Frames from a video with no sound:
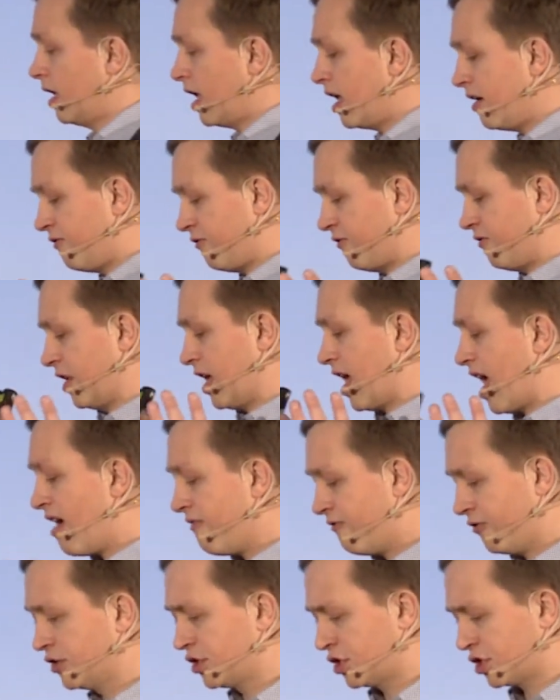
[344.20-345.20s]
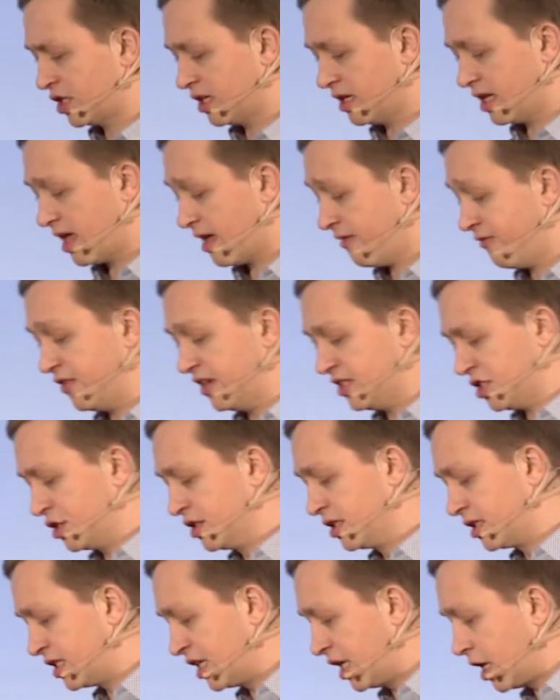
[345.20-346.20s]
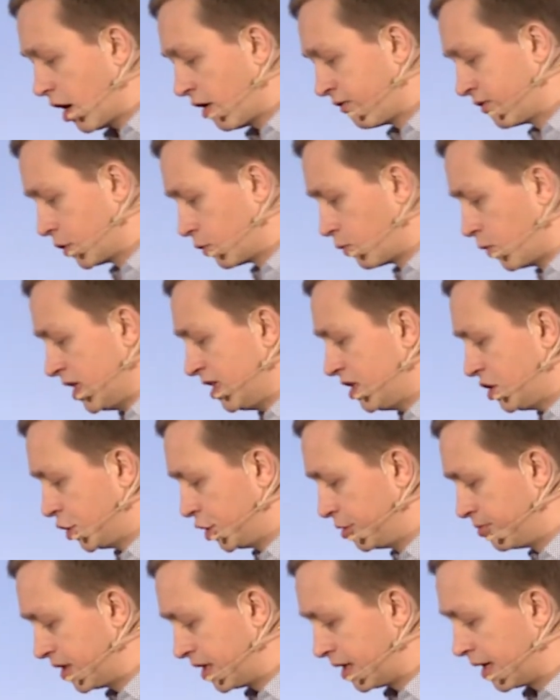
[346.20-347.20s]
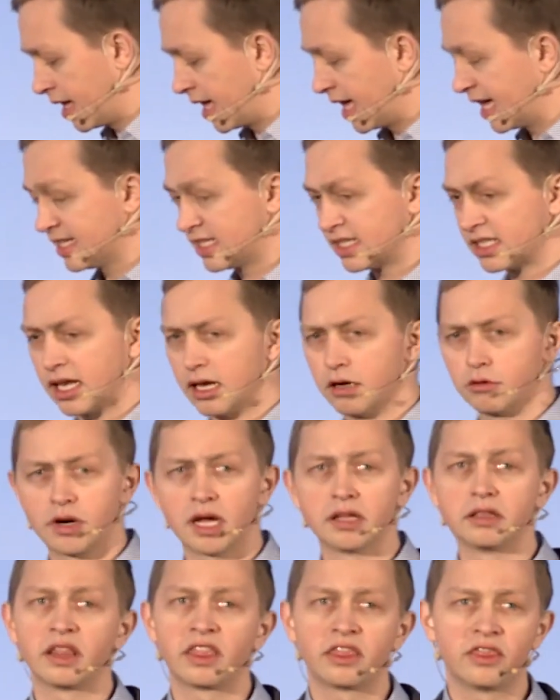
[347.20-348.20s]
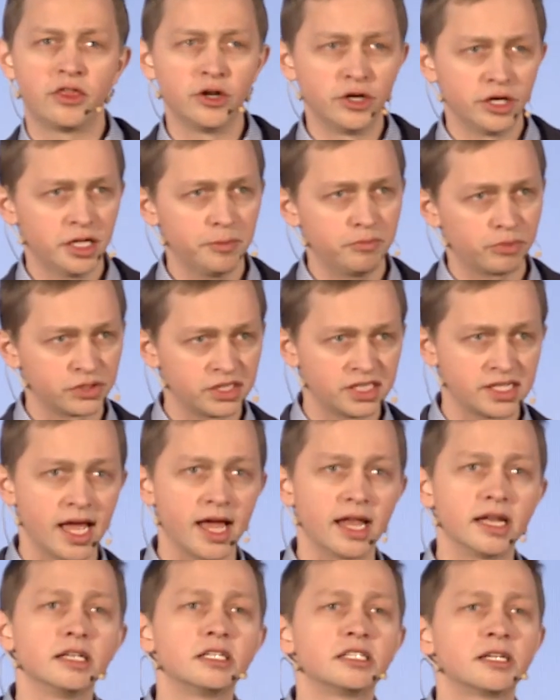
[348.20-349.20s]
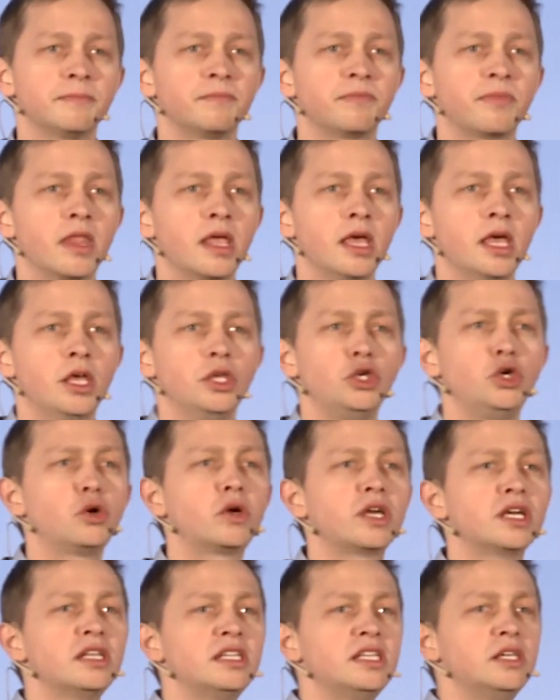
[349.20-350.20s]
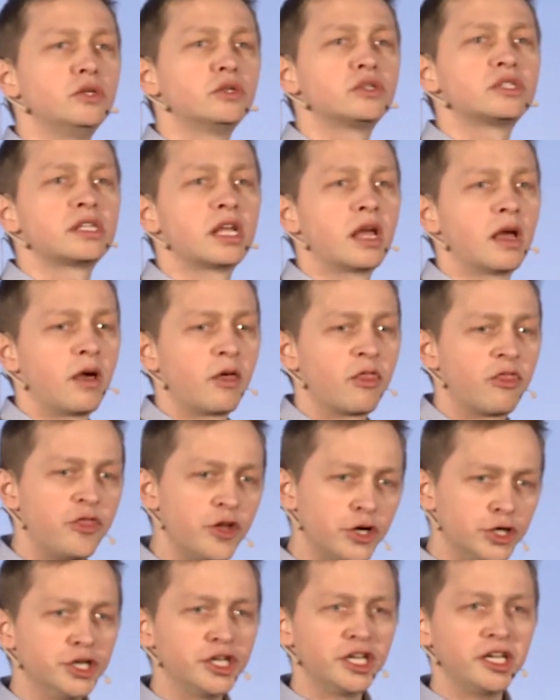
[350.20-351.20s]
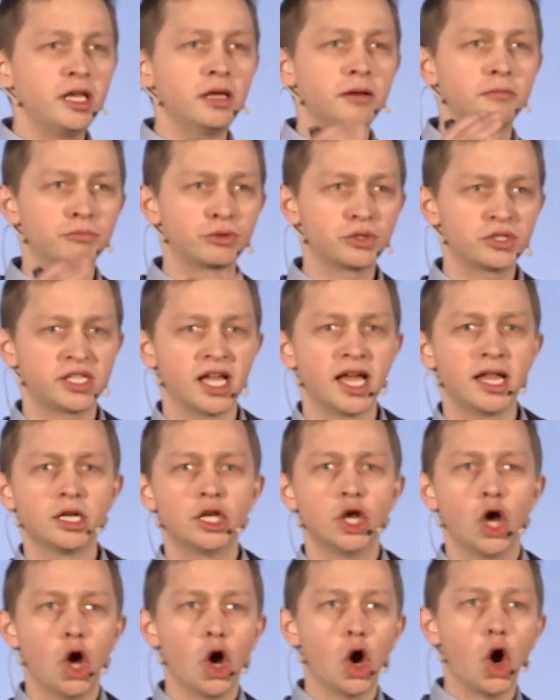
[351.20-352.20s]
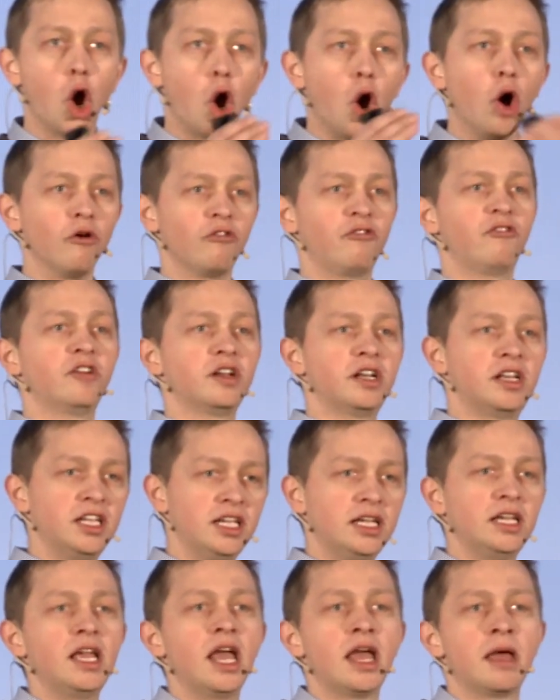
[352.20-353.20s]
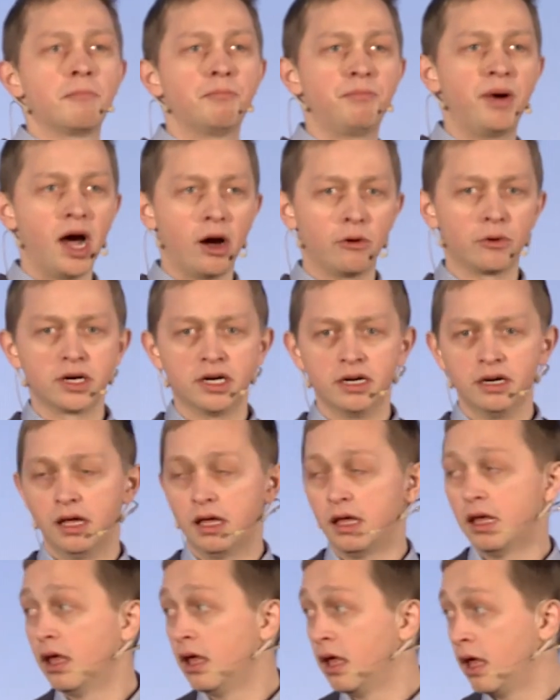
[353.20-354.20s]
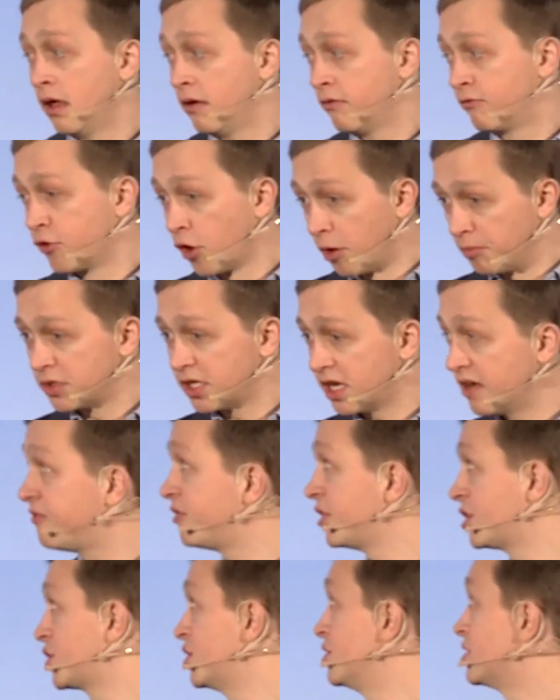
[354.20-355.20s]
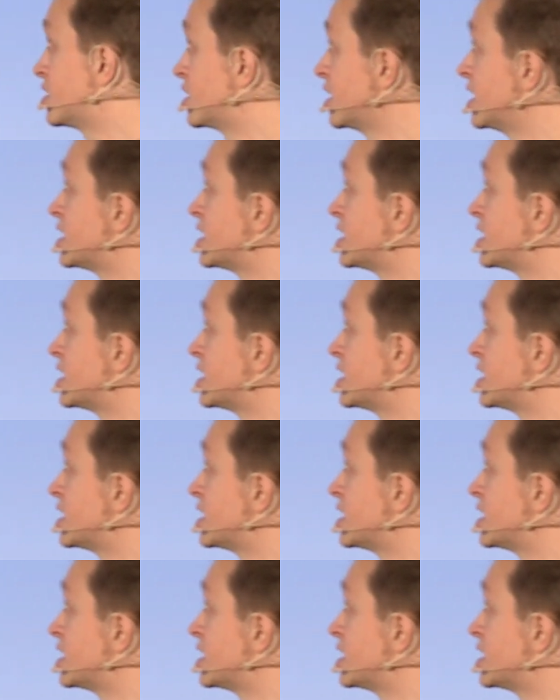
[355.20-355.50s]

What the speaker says: if efficiency of the wind turbine is around 30%, you can use 30% of the power from the efficiency.